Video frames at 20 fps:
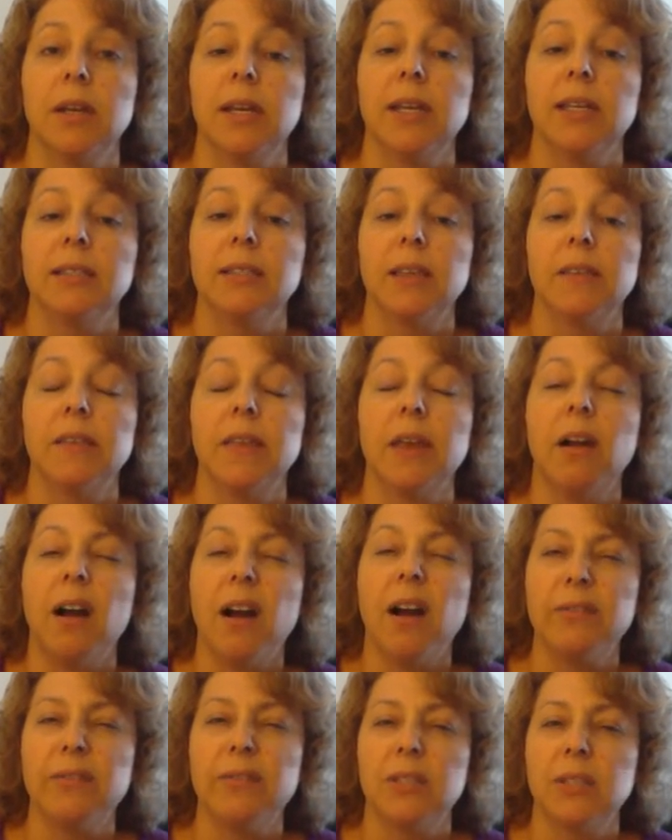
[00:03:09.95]
is that they
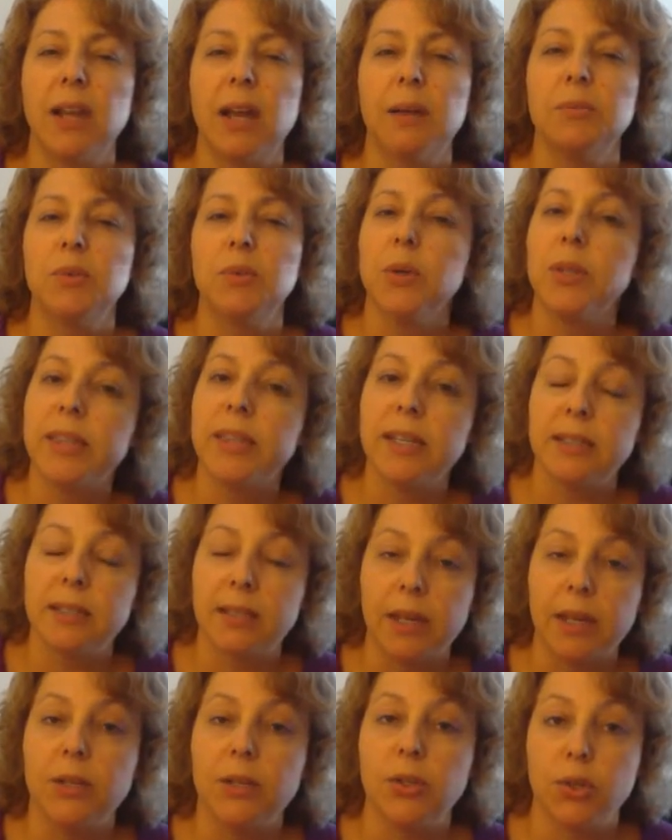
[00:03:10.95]
often stop doing things
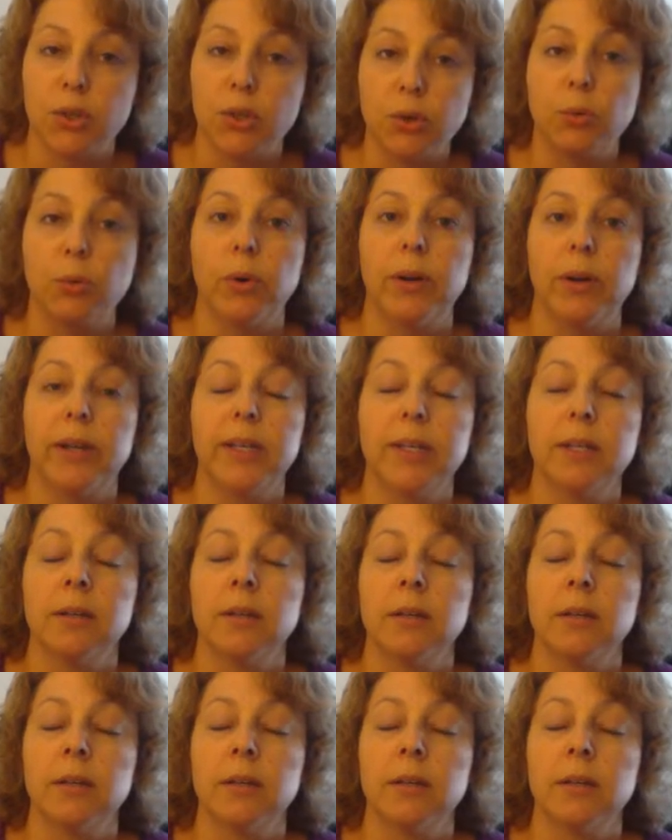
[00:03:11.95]
they enjoy.